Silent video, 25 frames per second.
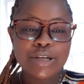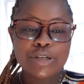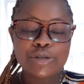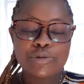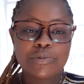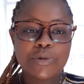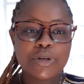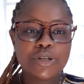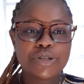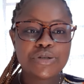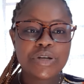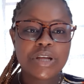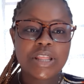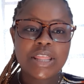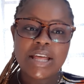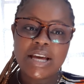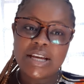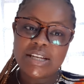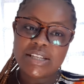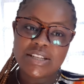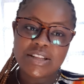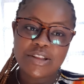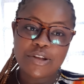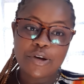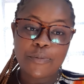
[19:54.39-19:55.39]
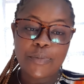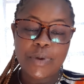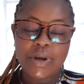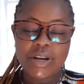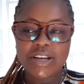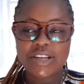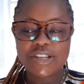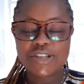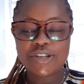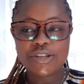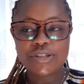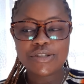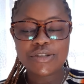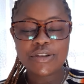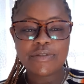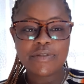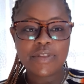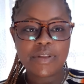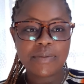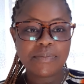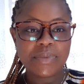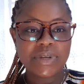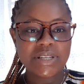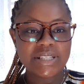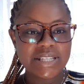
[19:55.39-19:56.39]
to make sure that the operations of
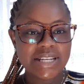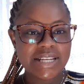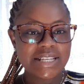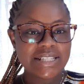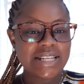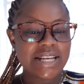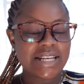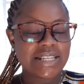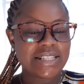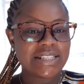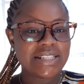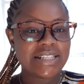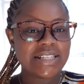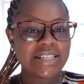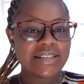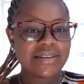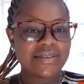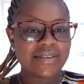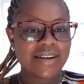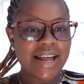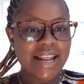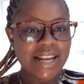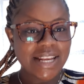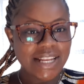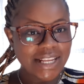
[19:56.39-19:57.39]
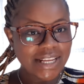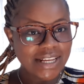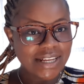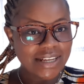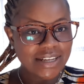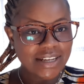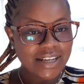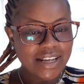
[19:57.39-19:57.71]
the business are still running.